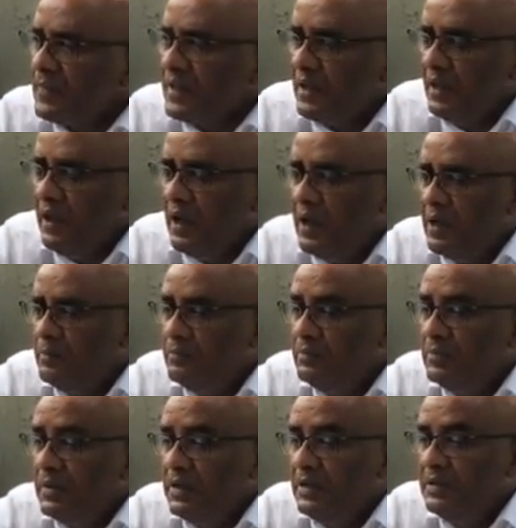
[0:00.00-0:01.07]

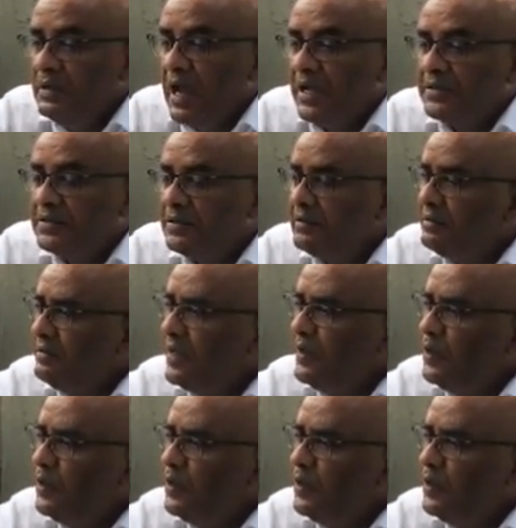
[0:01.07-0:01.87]
that the